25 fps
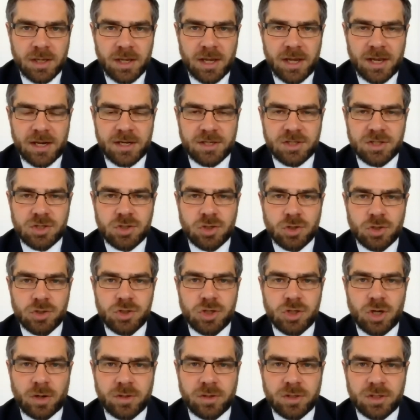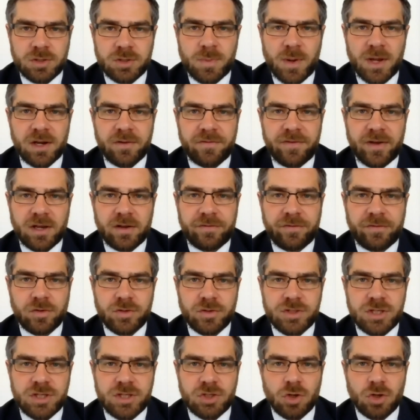And as I touched on, despite the fact the
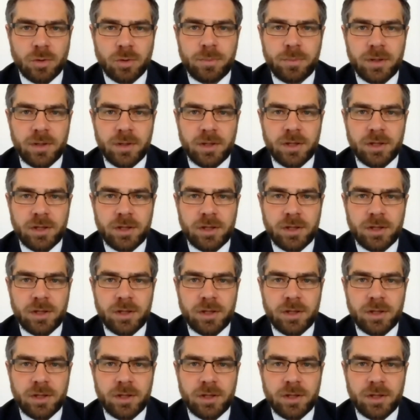FTSE's up